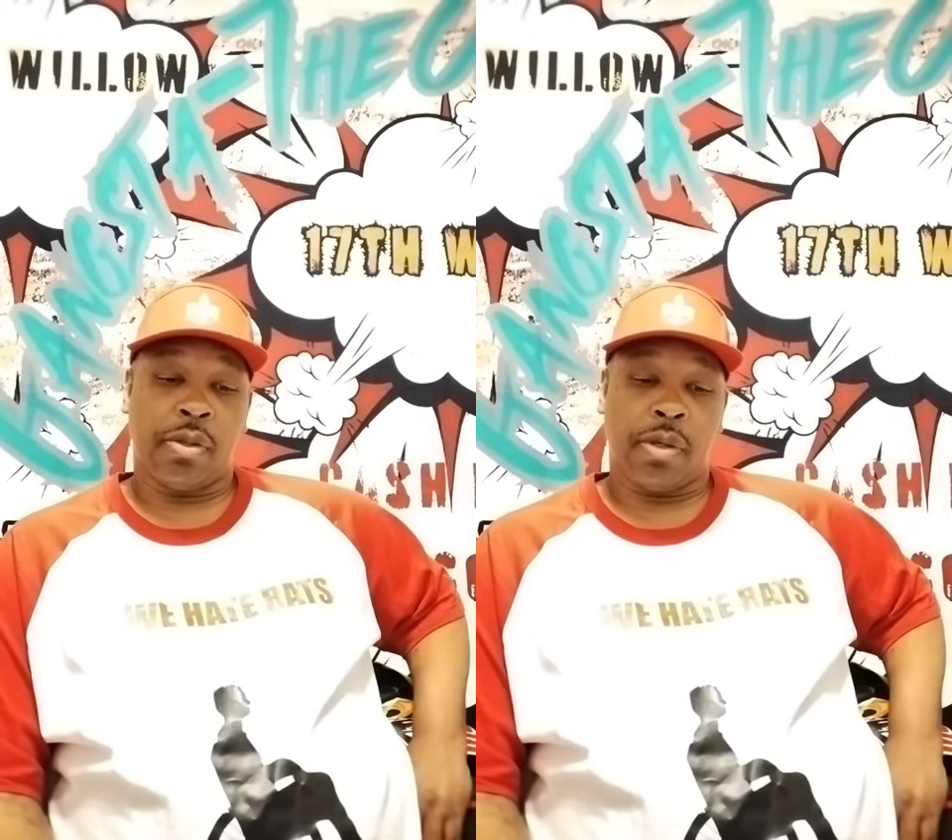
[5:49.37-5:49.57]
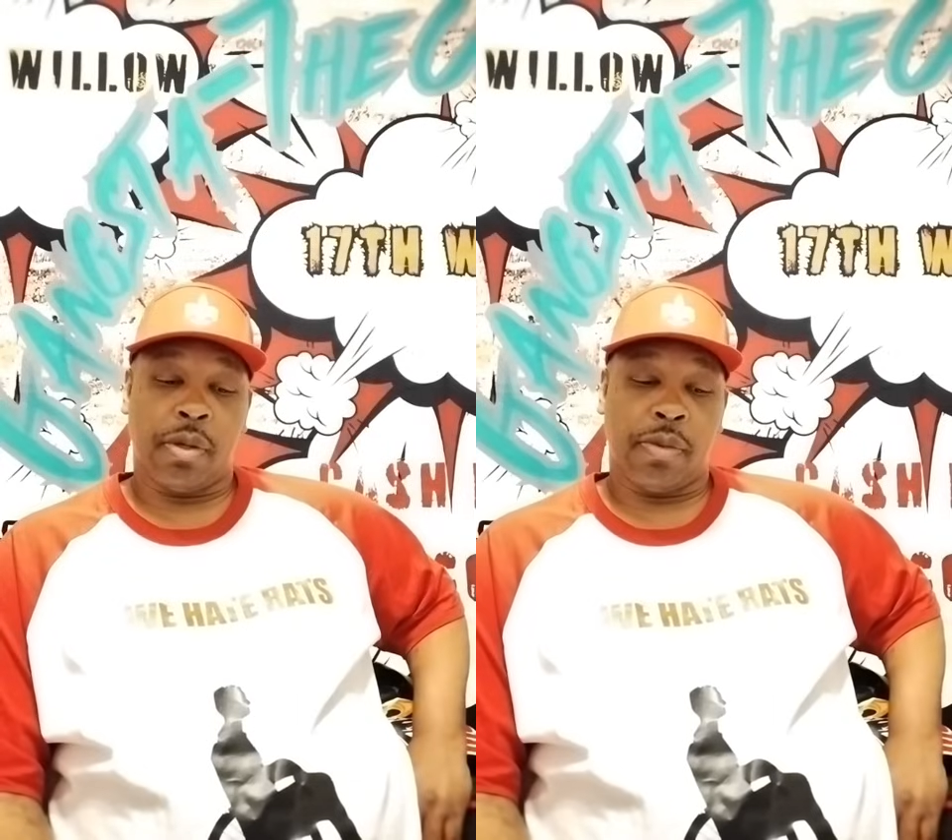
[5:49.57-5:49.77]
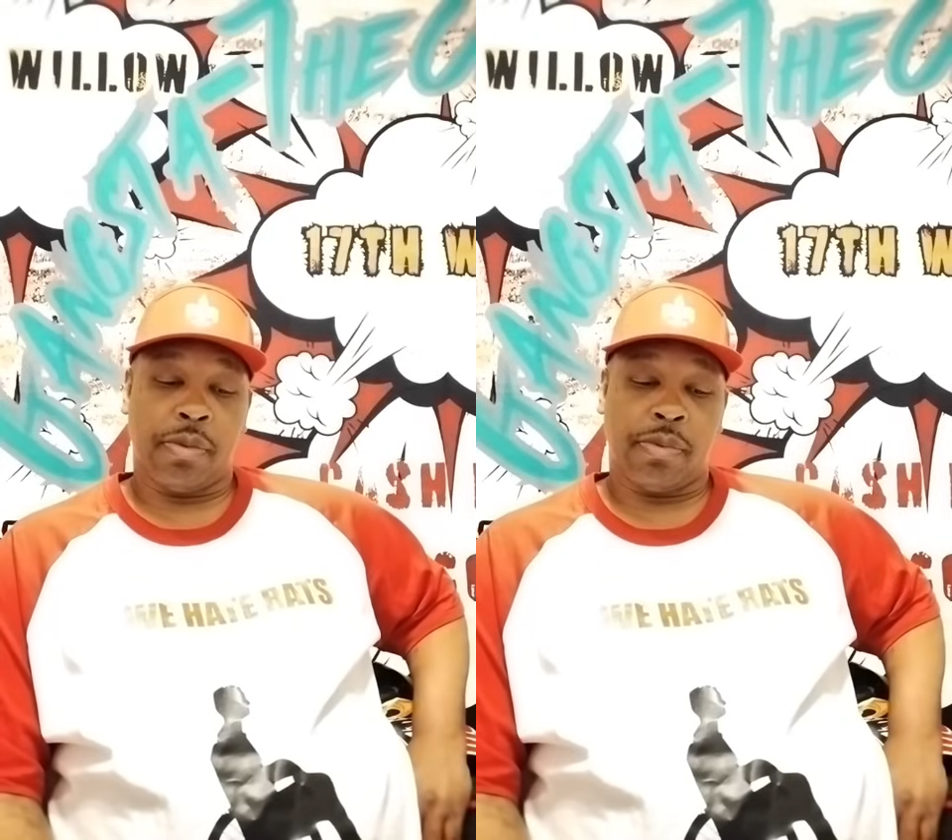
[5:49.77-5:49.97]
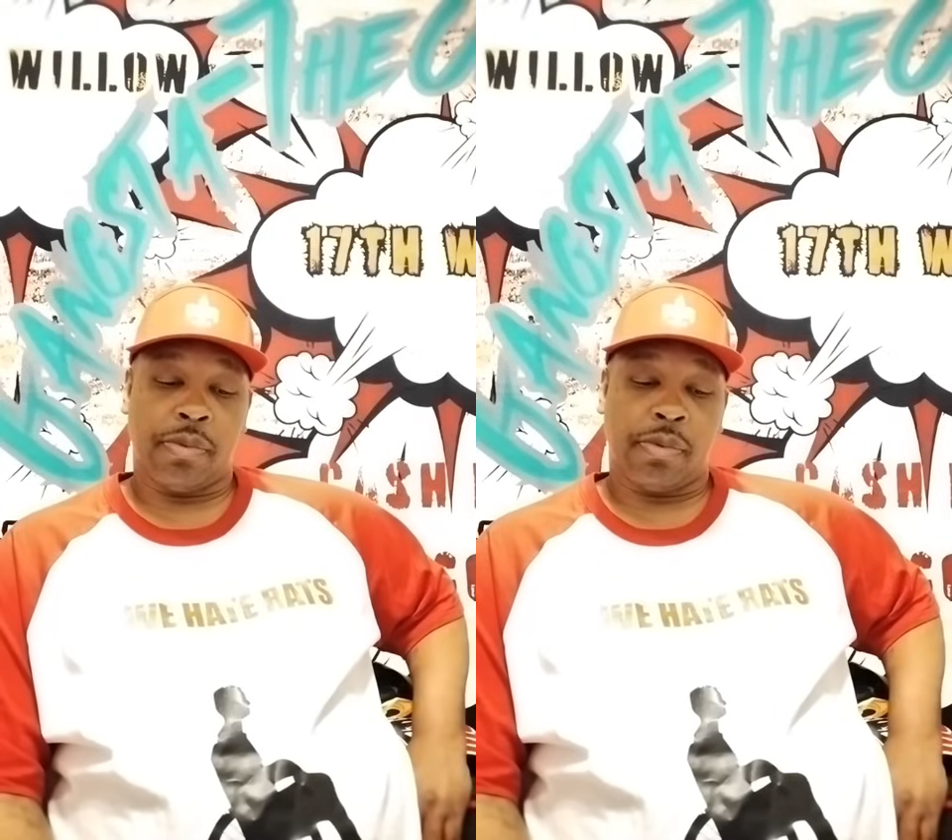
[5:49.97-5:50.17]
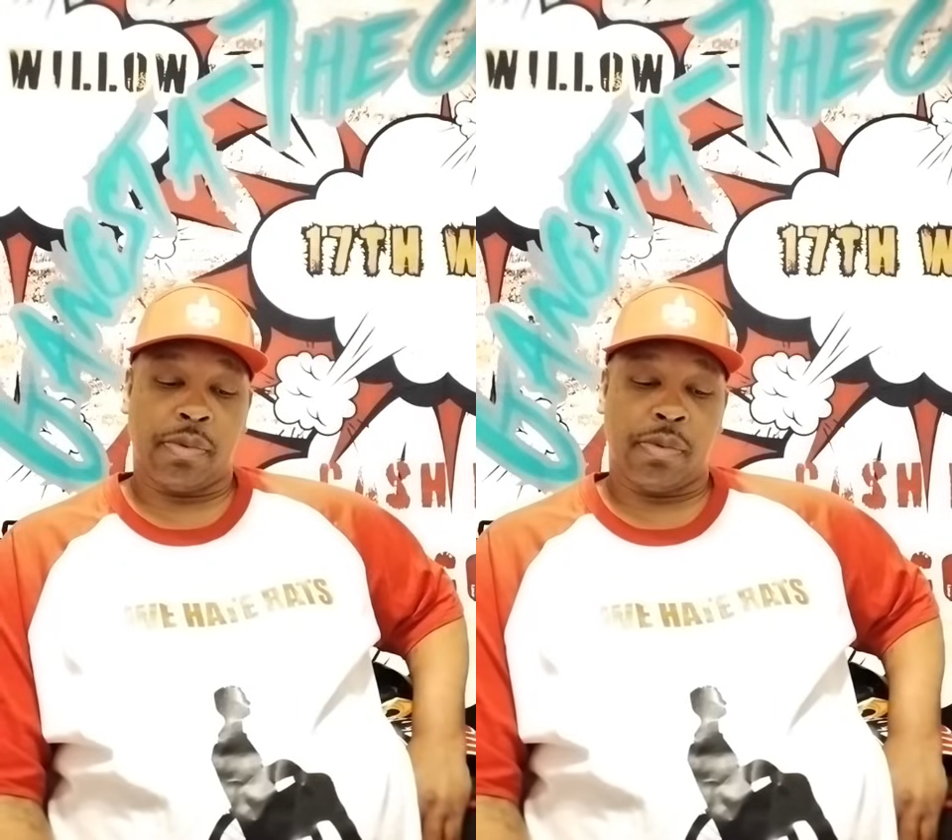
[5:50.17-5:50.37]
or the
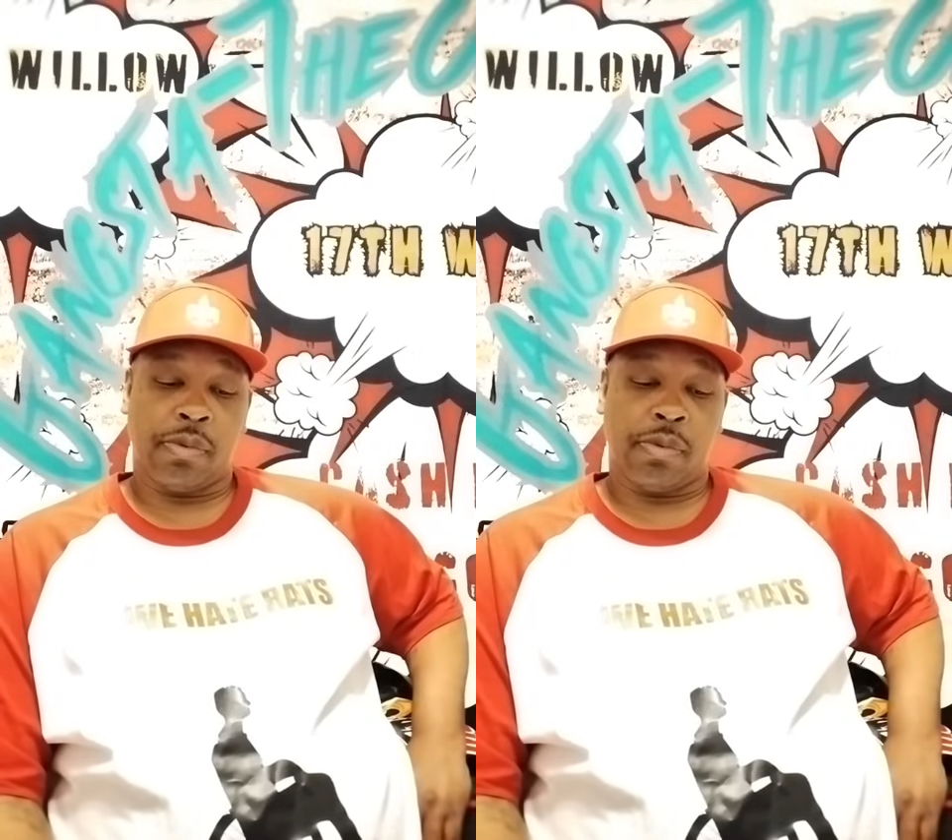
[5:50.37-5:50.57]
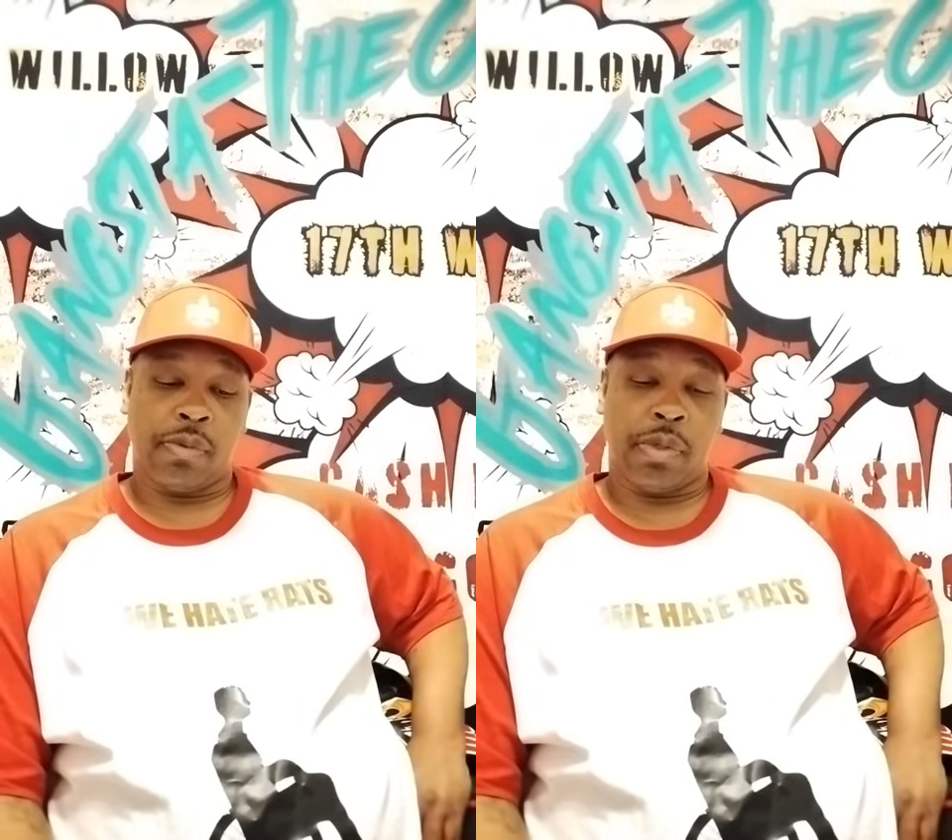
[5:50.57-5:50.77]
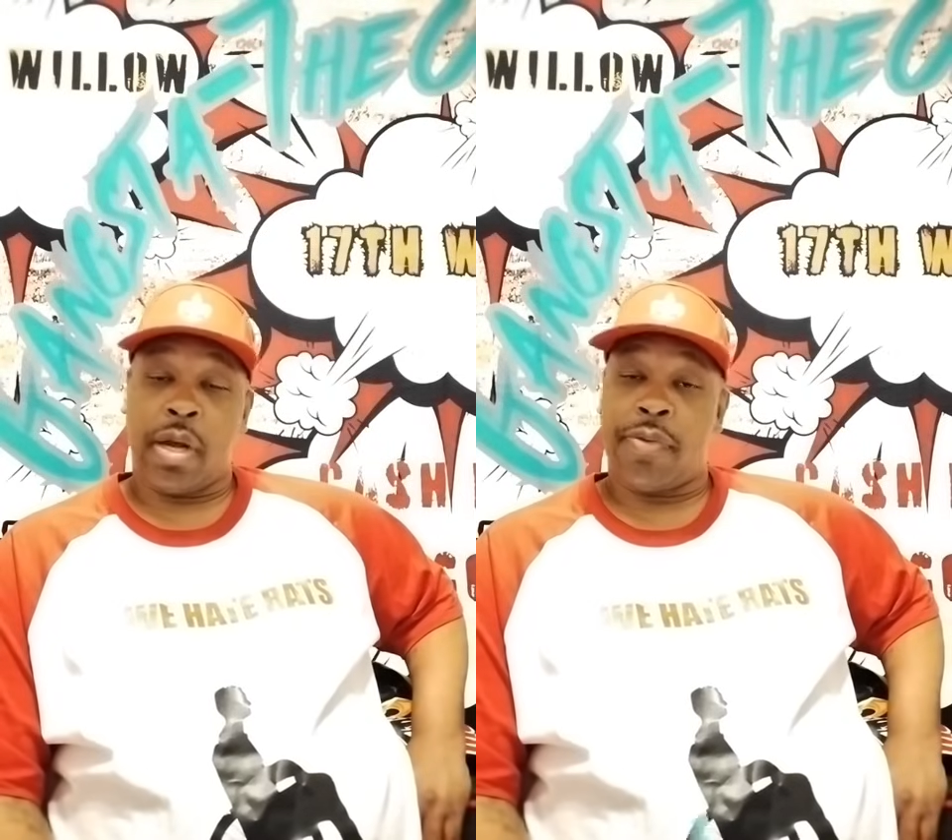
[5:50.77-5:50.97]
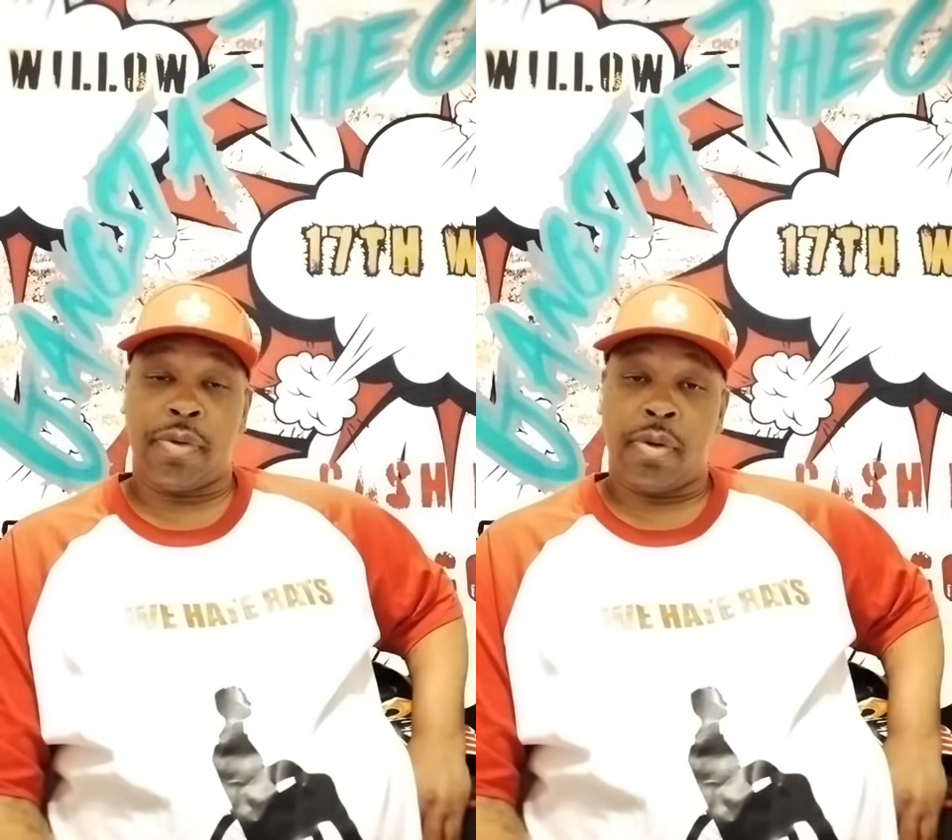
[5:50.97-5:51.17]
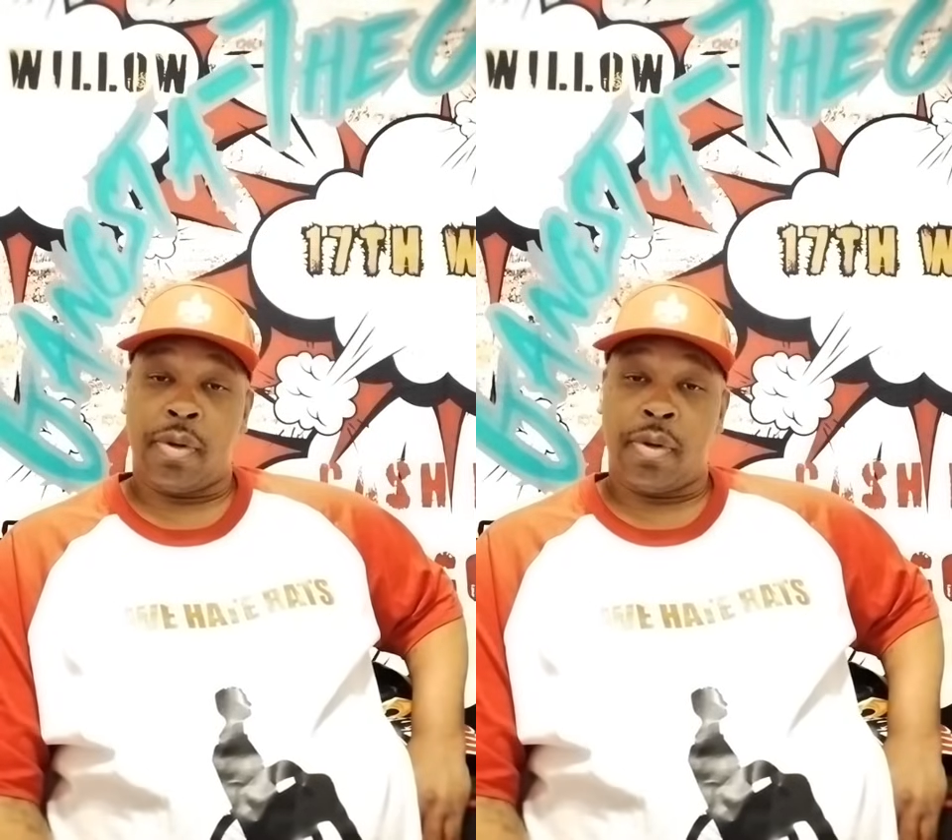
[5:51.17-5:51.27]
whatever.